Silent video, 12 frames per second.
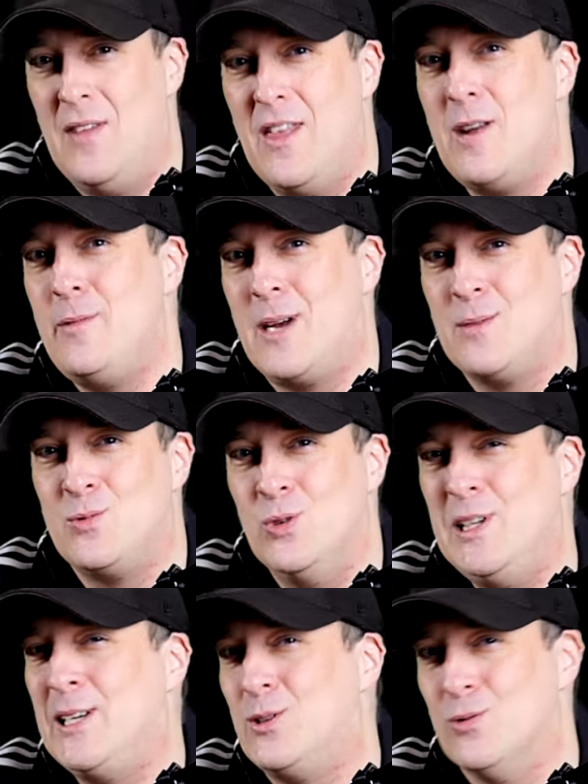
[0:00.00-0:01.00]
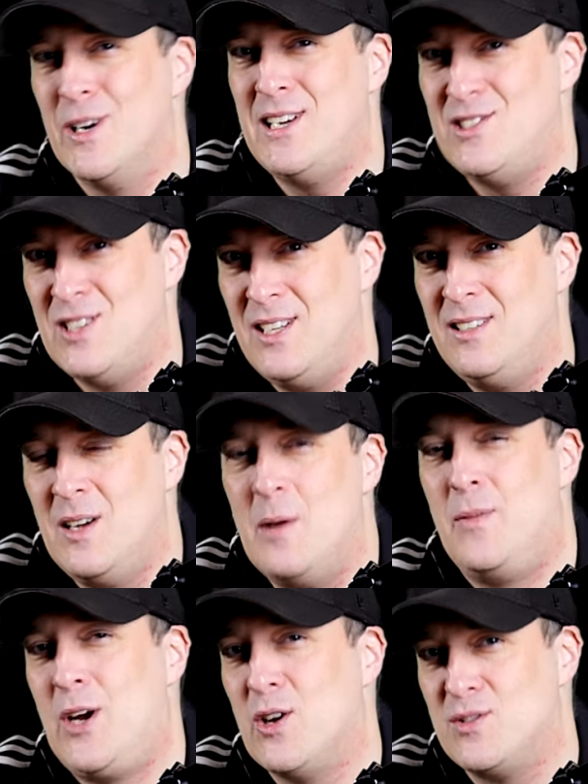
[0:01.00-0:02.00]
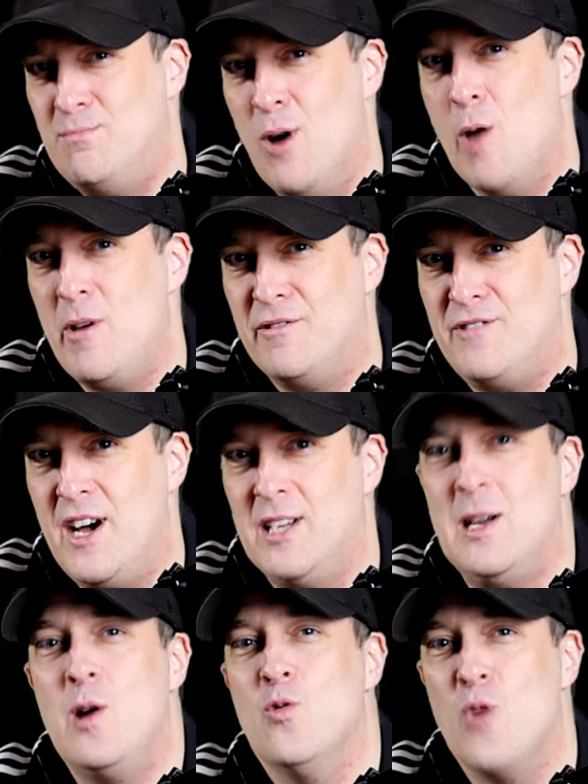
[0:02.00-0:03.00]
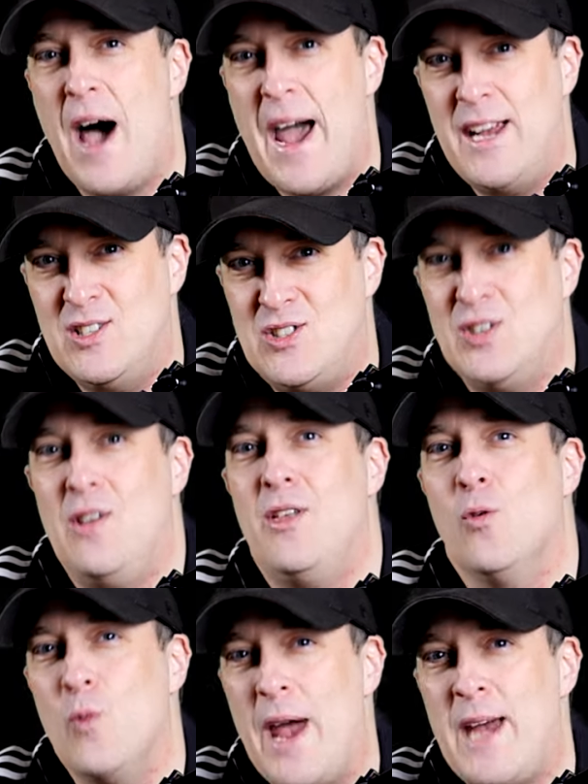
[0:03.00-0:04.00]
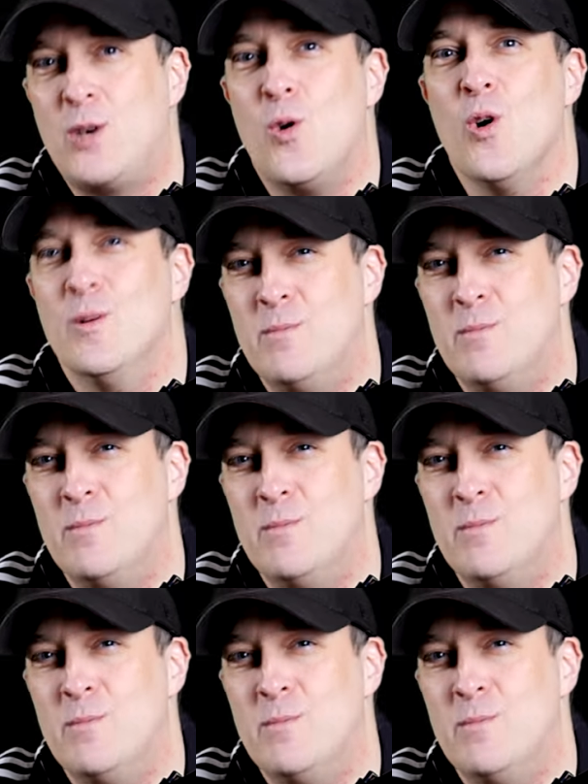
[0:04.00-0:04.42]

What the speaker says: And then it becomes really crazy, because Boba Fett rides the Rancor